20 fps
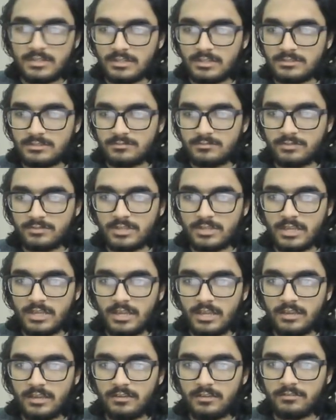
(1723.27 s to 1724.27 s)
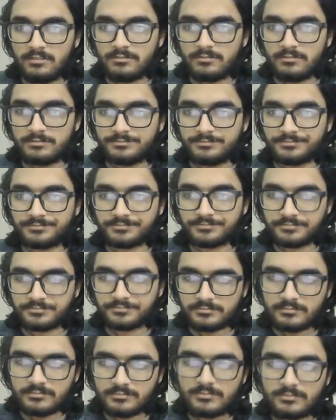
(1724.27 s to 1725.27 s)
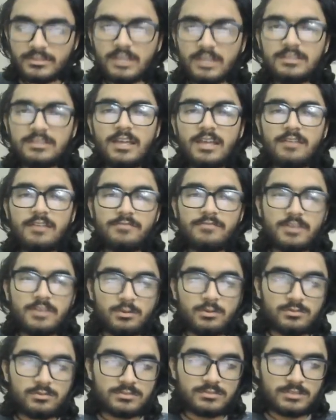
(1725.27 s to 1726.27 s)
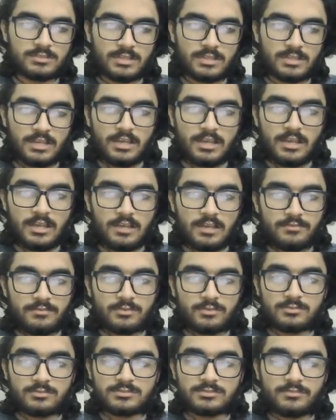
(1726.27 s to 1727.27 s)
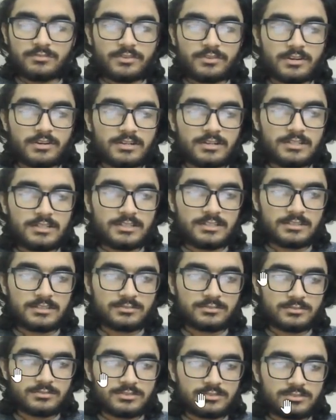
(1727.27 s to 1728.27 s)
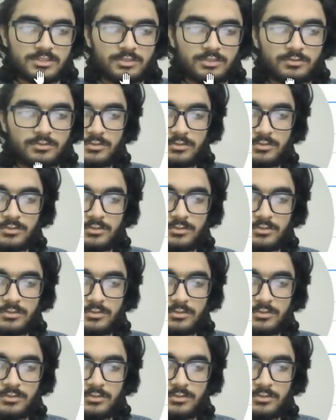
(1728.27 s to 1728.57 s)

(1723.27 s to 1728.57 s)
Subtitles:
Next we have the FAQs. FAQ is a frequently asked question.